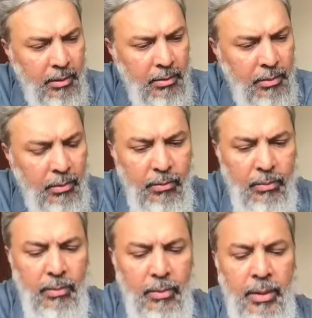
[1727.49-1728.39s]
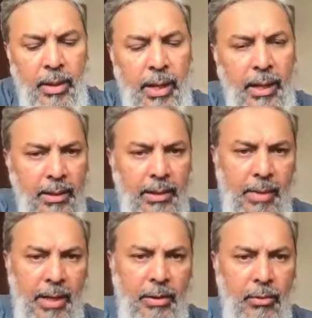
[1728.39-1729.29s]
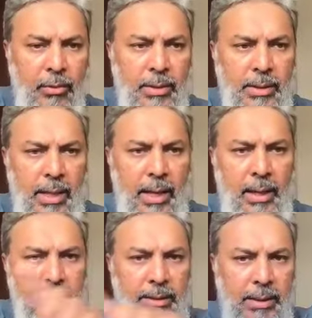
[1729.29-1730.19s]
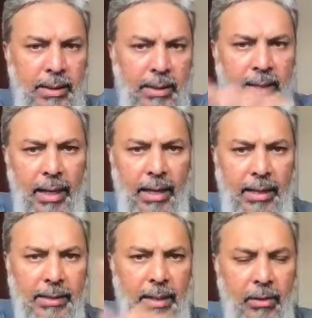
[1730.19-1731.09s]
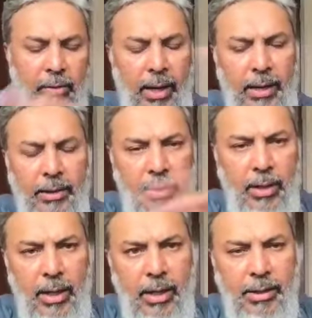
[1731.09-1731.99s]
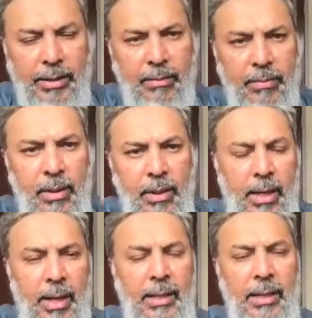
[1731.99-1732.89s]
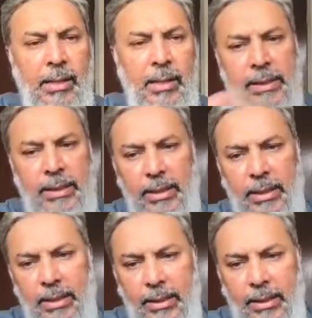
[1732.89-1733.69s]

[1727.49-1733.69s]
So the acronym I use is ACE, how to ace your relationships. ACE.